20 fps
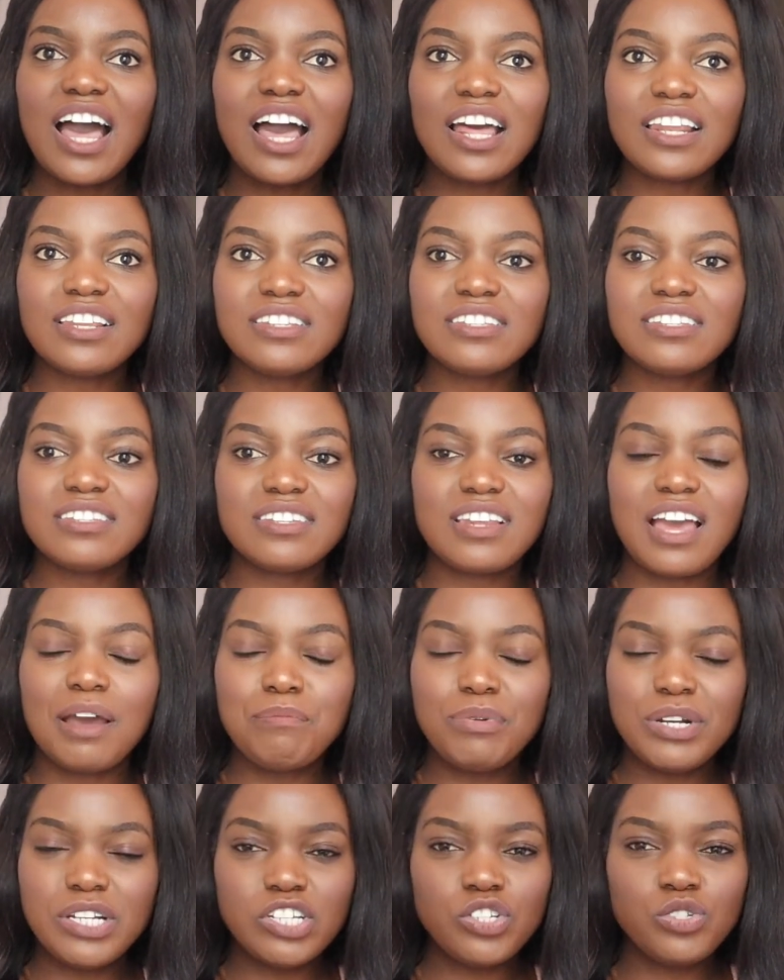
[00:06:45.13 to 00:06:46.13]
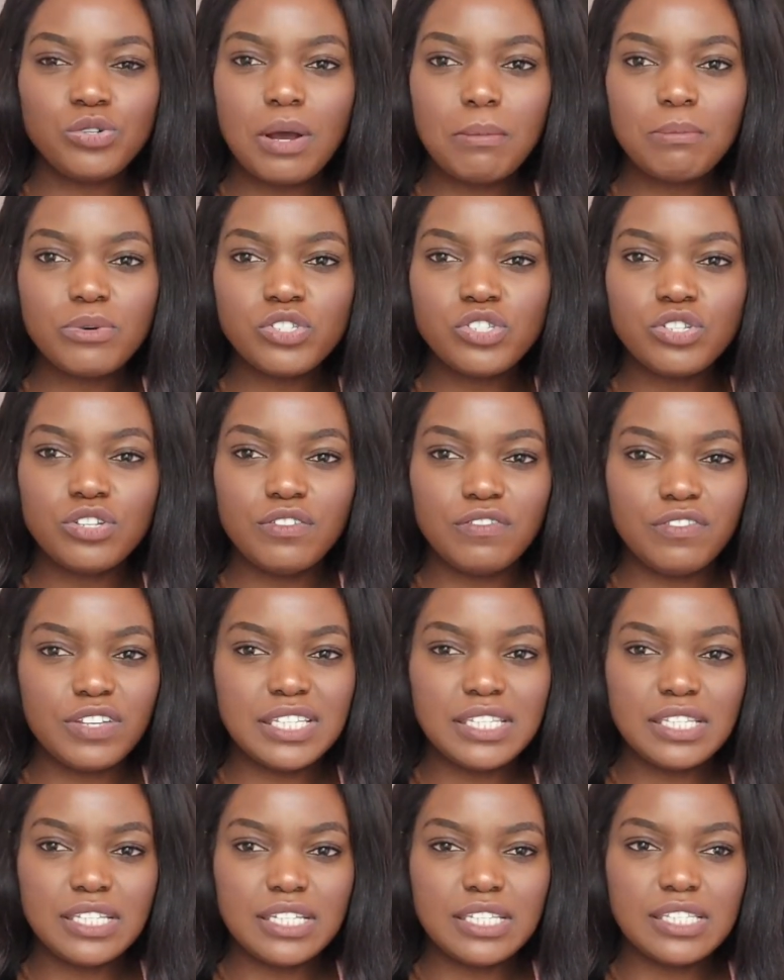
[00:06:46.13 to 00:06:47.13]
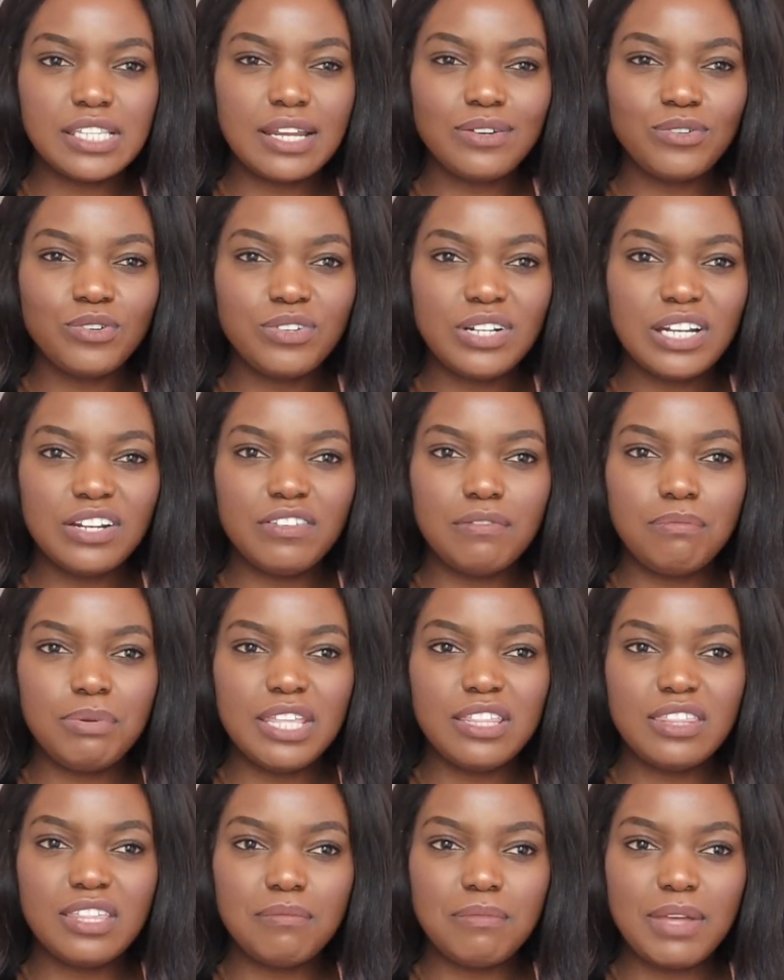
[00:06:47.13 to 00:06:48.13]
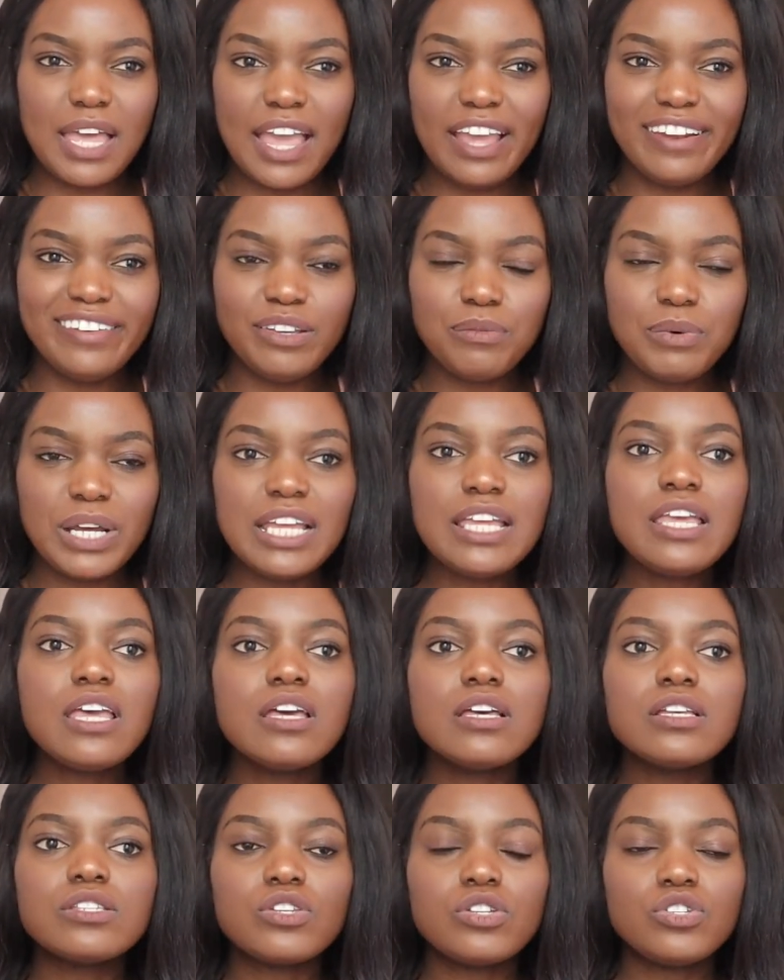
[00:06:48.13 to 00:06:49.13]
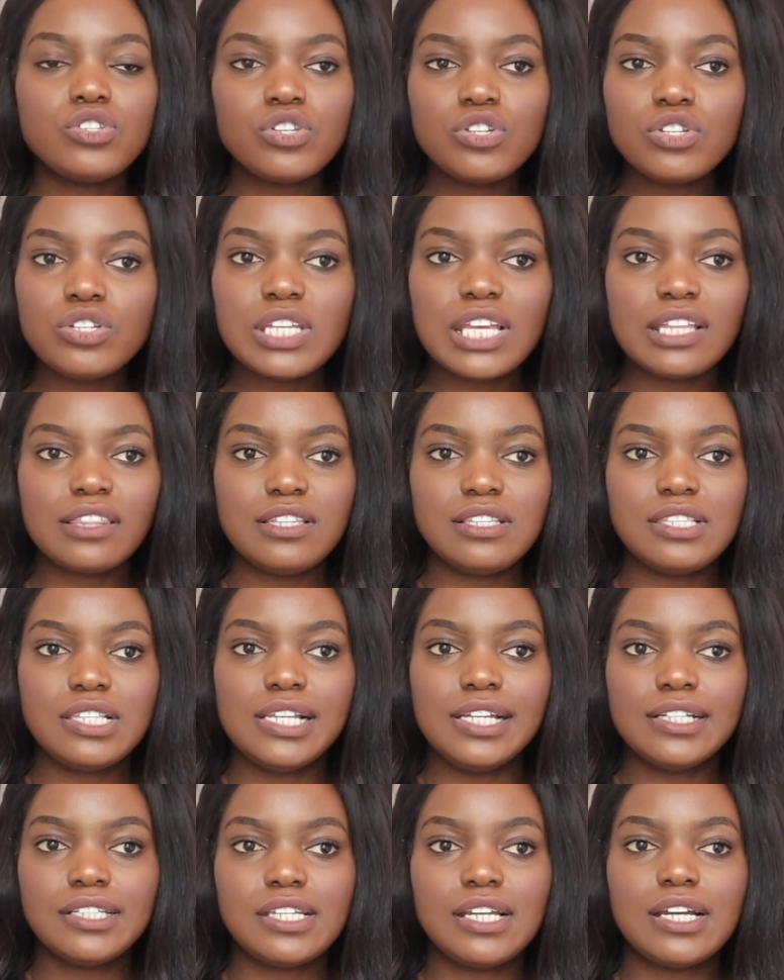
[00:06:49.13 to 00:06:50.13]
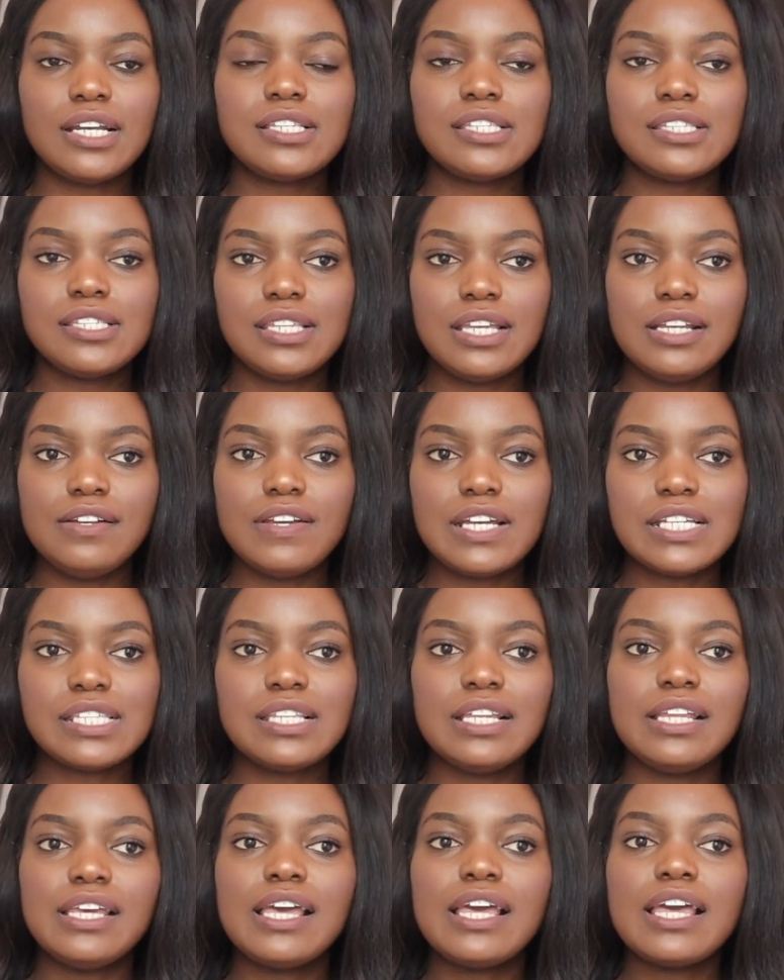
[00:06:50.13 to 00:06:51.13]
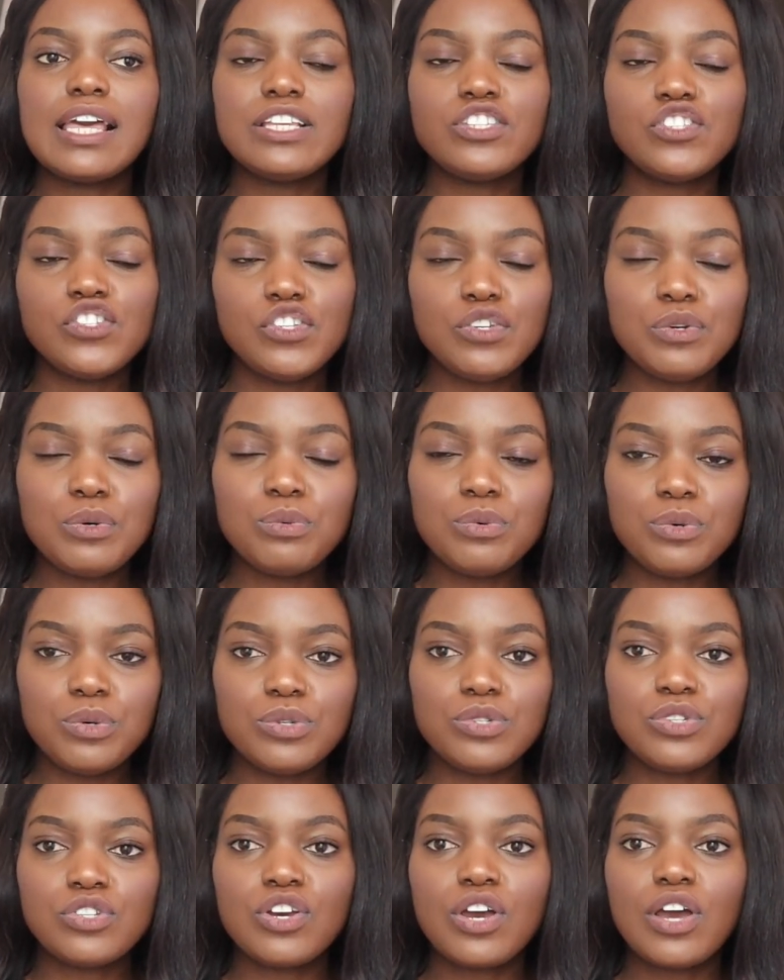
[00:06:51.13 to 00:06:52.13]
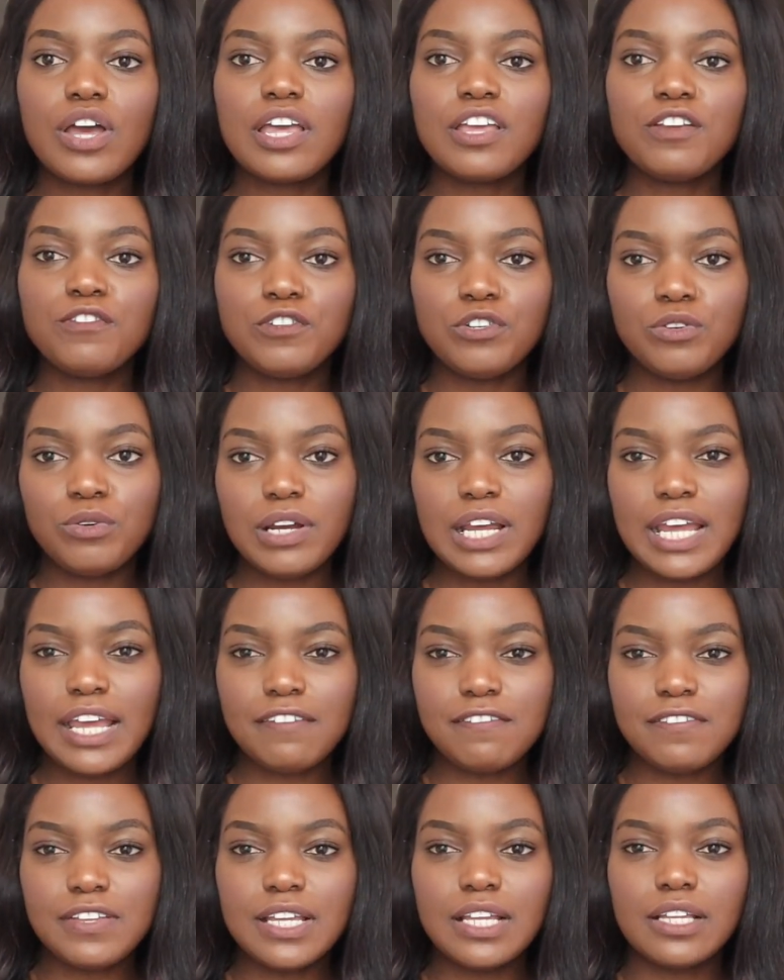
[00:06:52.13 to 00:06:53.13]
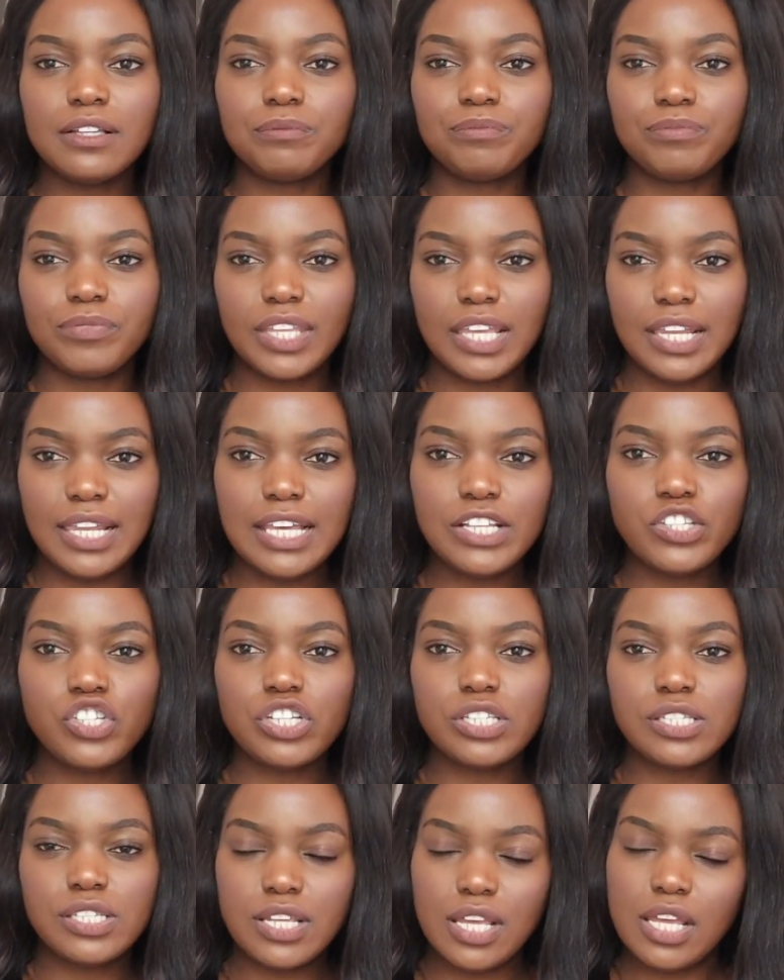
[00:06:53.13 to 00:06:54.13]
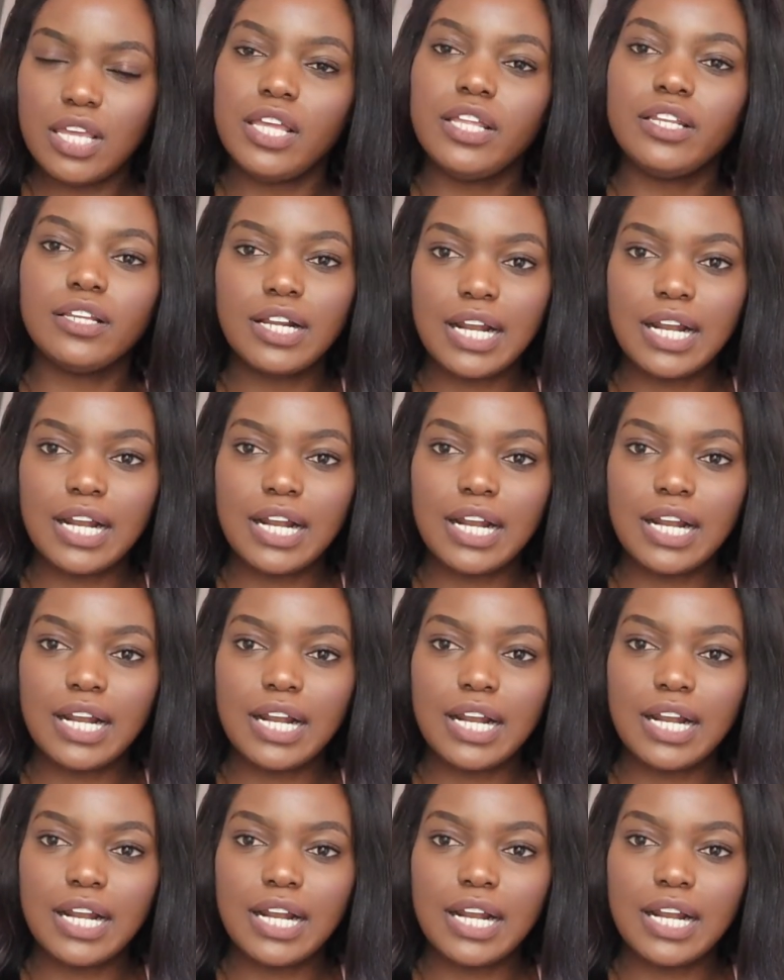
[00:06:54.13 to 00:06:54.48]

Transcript: And I'm pretty sure most universities are not going to repeat them anyway, so do take these lectures seriously as you would if we were having lectures in